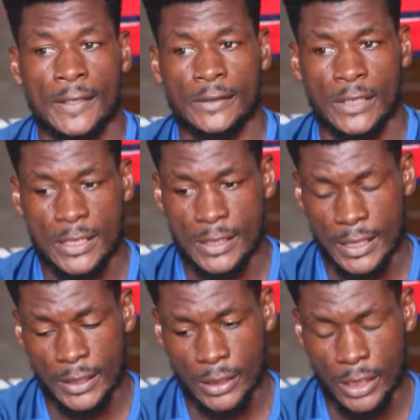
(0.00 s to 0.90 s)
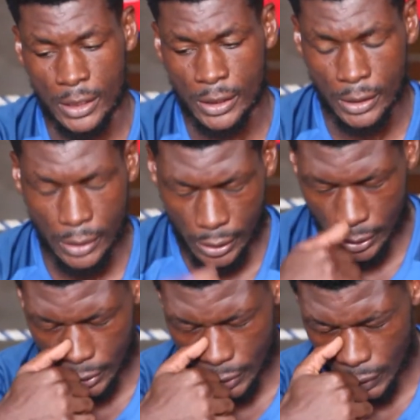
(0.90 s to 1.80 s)
Yes, I think I think
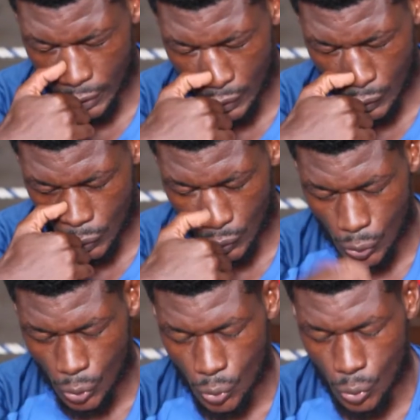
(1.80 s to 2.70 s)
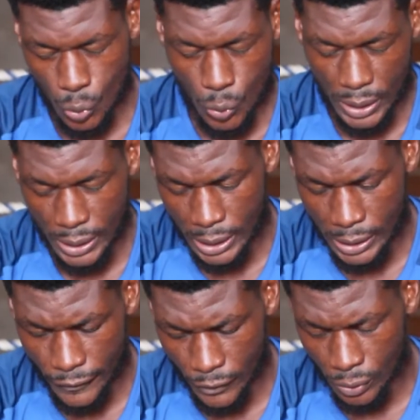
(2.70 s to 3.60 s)
uh, we went
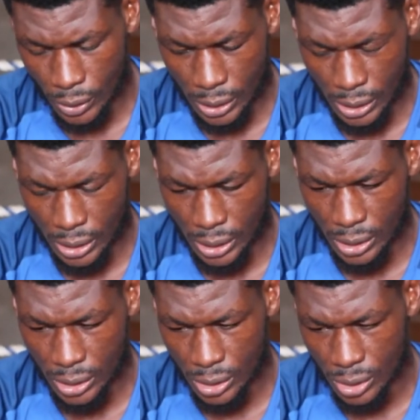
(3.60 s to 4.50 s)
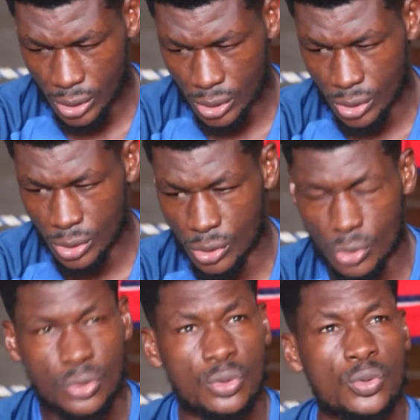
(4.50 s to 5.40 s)
there for I think
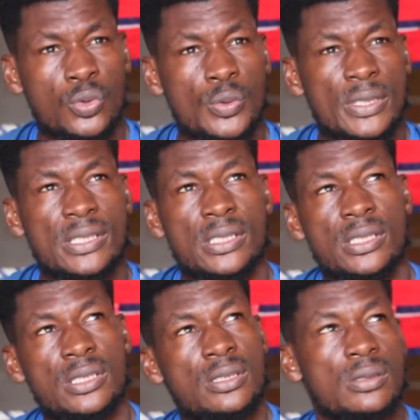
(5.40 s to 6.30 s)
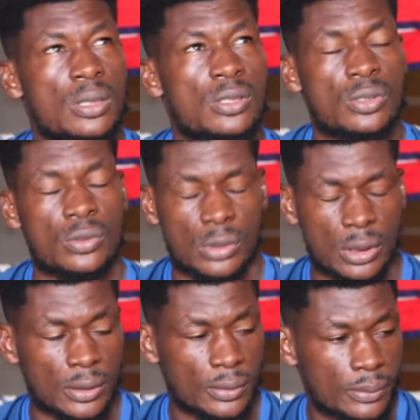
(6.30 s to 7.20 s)
two or so.
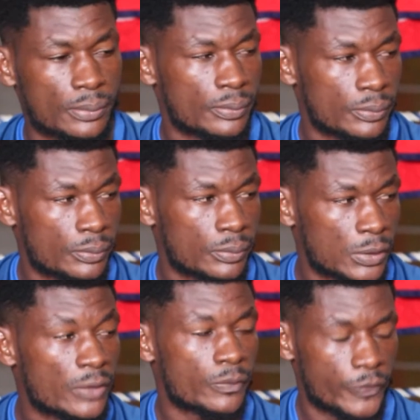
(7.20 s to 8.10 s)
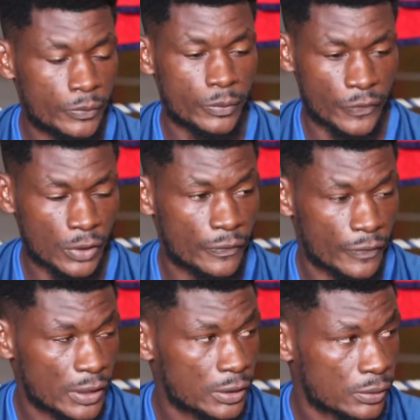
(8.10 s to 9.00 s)
Yeah. Before before the, the time before the
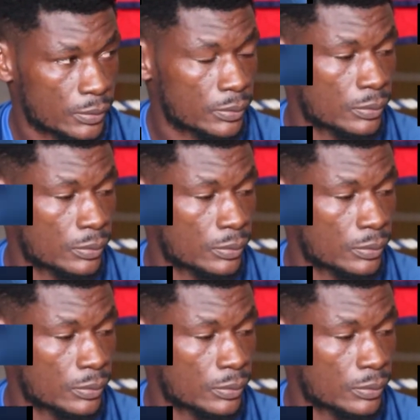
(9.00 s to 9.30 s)
fight. And